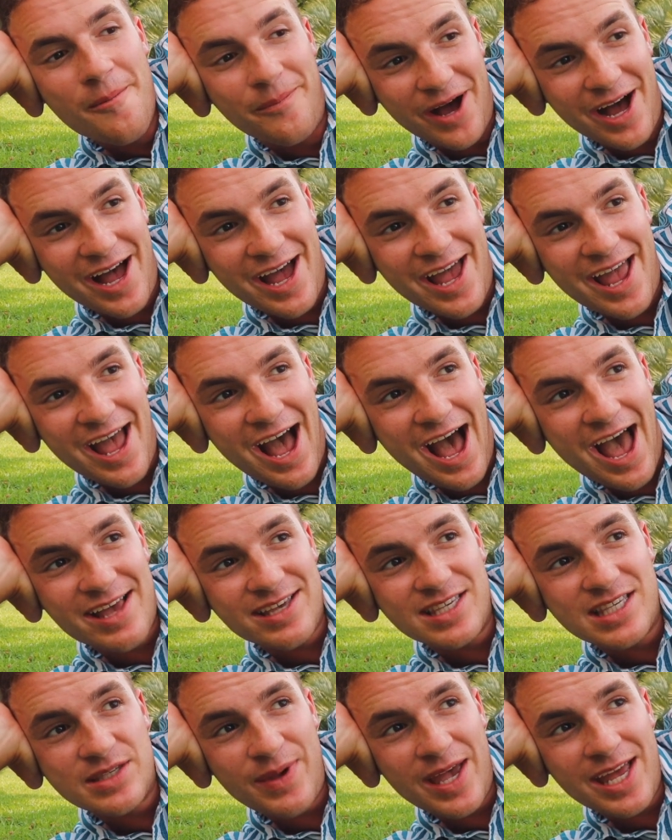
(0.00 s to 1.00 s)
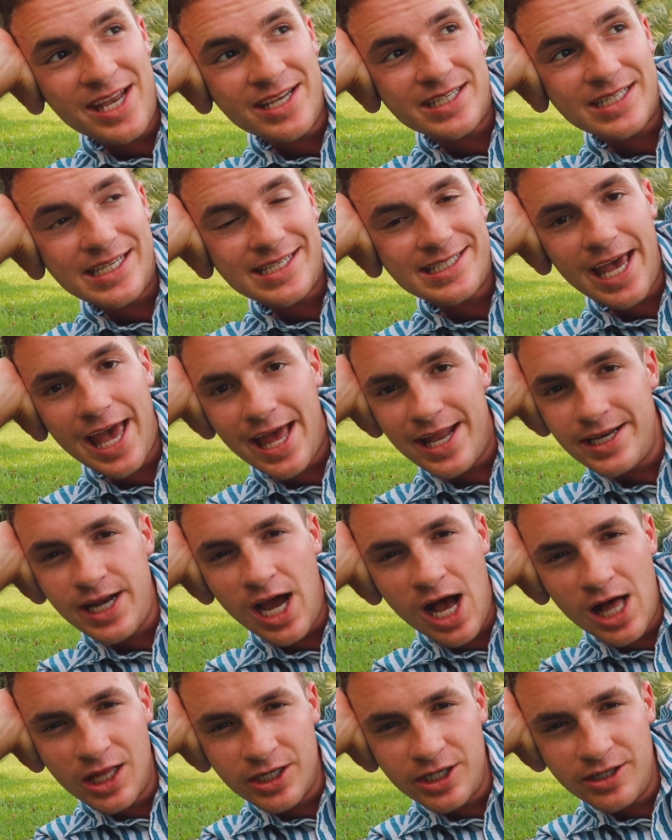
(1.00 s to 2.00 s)
but I spent
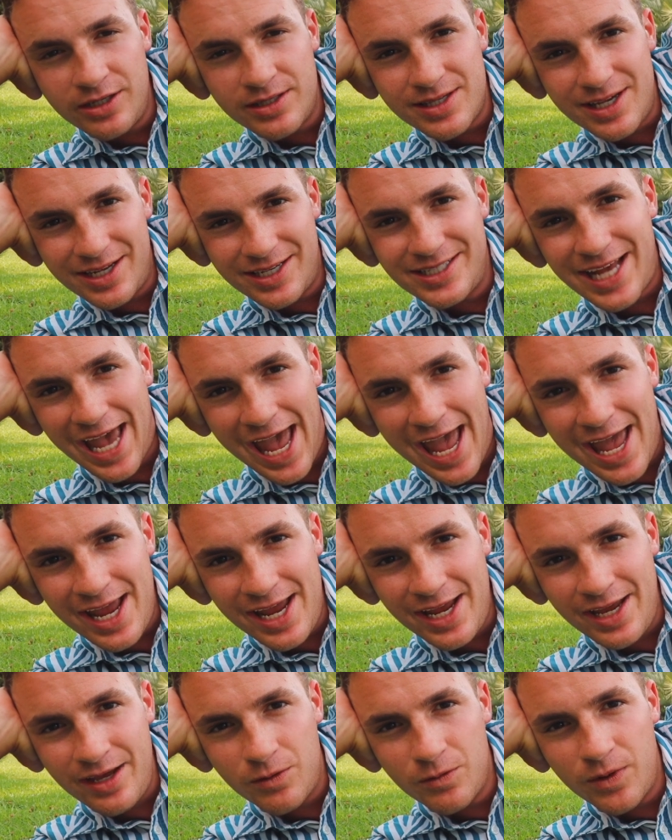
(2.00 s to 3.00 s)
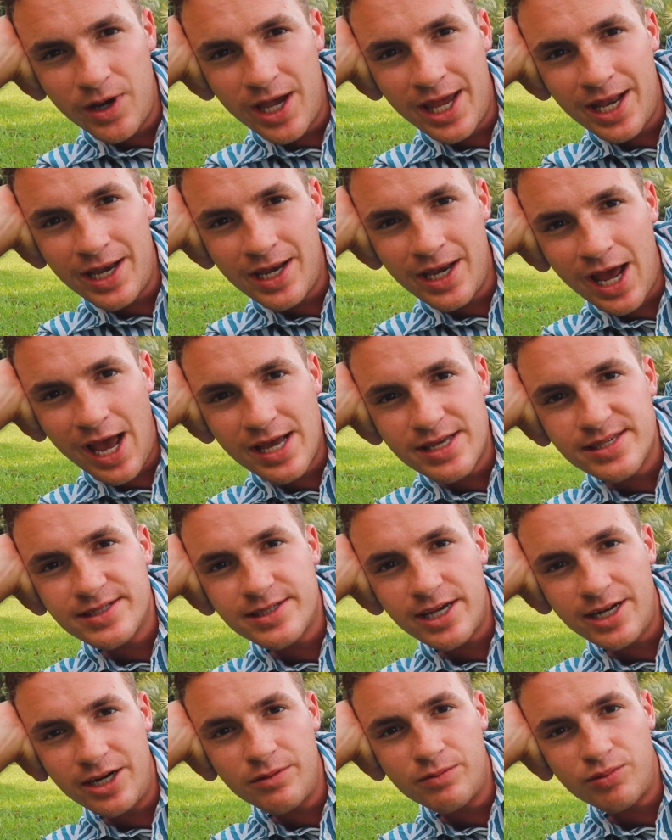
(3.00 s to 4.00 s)
$10 a day when I
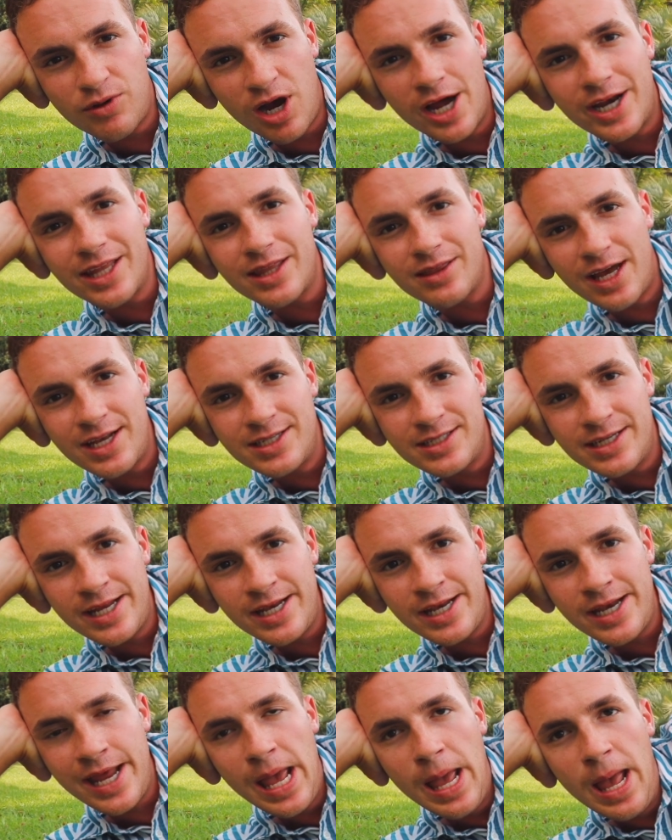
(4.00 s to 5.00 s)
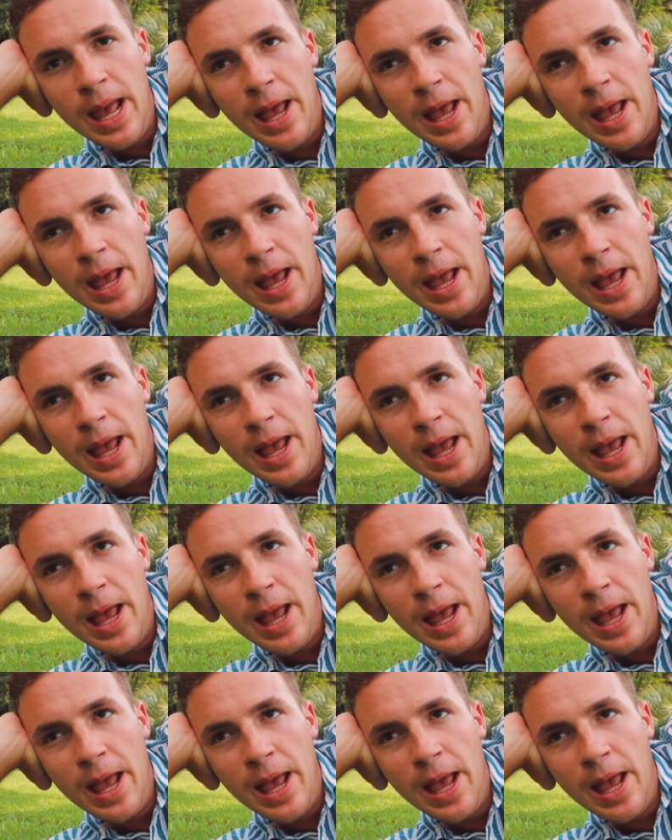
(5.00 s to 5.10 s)
studied abroad in London